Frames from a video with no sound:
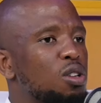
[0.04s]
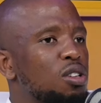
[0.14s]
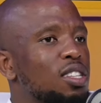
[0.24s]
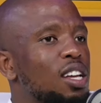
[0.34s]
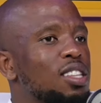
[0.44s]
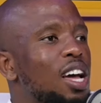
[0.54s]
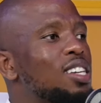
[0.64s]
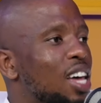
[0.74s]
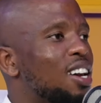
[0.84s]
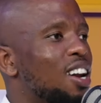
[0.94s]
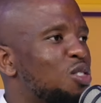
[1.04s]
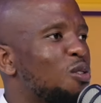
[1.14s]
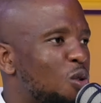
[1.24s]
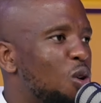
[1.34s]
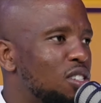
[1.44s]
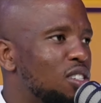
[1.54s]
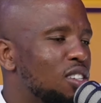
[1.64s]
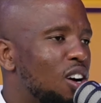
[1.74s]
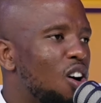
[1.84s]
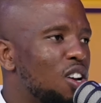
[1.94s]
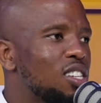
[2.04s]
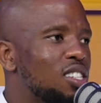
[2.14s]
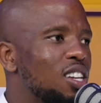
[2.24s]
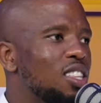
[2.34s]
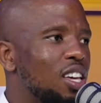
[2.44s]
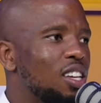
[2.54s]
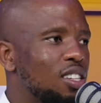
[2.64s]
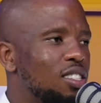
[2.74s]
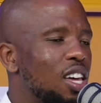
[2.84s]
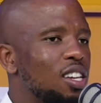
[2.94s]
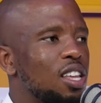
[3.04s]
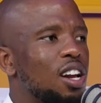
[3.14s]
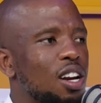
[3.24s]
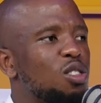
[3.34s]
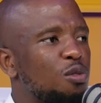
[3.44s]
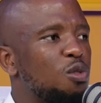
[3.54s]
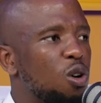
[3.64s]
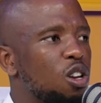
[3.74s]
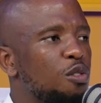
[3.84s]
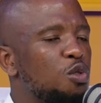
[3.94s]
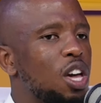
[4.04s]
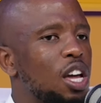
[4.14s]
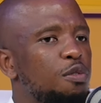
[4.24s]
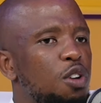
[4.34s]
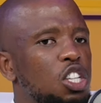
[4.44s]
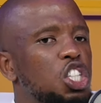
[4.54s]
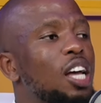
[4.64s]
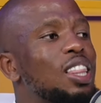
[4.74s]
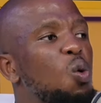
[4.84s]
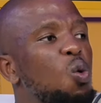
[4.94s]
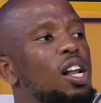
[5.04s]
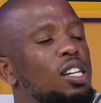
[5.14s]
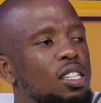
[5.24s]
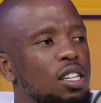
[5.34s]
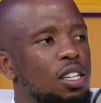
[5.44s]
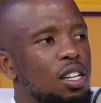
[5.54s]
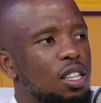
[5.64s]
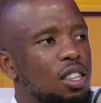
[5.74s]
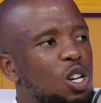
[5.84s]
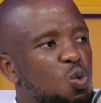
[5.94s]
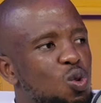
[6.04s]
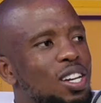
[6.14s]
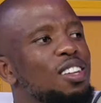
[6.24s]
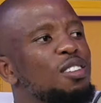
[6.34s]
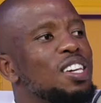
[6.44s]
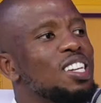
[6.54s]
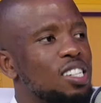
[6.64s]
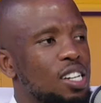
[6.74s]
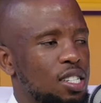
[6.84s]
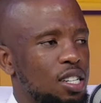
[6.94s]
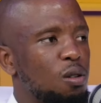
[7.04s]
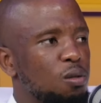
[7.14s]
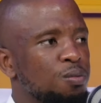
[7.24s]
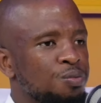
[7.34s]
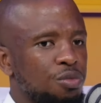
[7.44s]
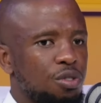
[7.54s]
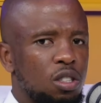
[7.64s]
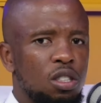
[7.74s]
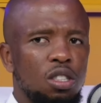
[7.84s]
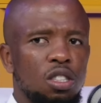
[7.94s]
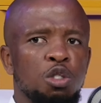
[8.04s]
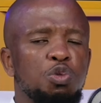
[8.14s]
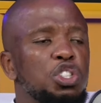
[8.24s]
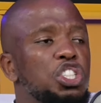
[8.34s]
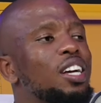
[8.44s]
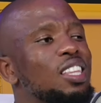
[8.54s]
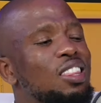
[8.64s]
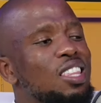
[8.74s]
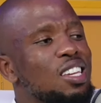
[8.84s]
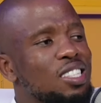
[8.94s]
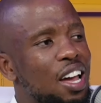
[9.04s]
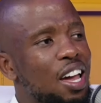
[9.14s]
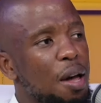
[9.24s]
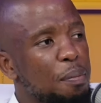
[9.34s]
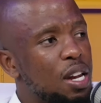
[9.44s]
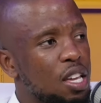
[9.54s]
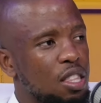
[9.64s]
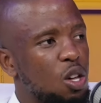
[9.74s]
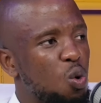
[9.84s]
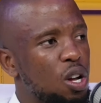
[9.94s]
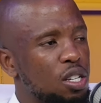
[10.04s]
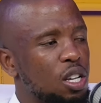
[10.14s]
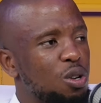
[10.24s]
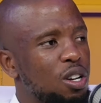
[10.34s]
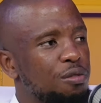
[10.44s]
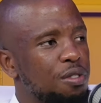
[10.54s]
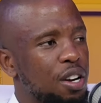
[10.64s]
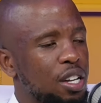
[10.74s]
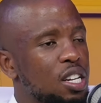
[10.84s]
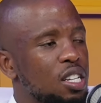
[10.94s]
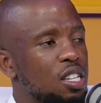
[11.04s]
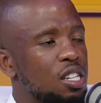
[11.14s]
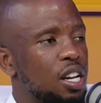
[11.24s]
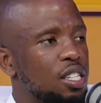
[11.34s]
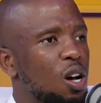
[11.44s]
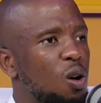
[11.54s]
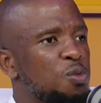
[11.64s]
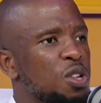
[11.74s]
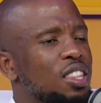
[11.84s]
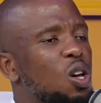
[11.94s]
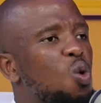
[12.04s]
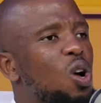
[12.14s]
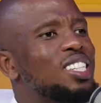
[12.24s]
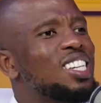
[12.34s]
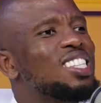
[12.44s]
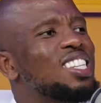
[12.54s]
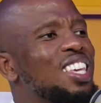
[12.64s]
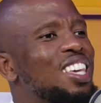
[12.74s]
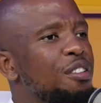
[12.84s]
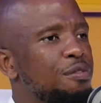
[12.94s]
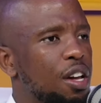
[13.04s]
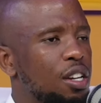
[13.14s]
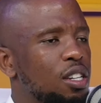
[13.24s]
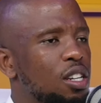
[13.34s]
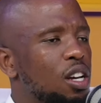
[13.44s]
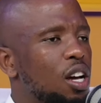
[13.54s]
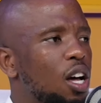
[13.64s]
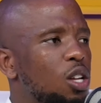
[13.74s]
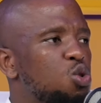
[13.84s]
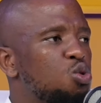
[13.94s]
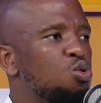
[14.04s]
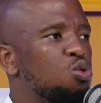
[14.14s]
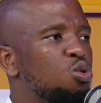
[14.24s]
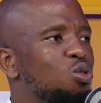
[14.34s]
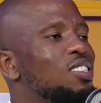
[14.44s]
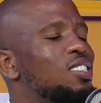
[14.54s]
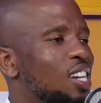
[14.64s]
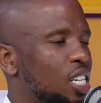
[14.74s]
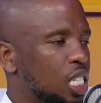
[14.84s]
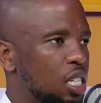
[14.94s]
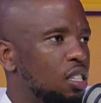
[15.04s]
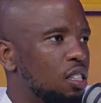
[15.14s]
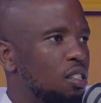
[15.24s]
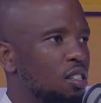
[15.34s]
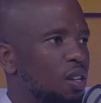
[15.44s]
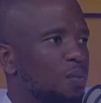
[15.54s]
there is the wrath of God. Already. Honestly, there is. There is the wrath of God. if you can, if you can check the world that we live in right now, if you check the things that are happening in the world that we live mm. in, in mm. right now, the world is given uh, to to destruction. Yeah.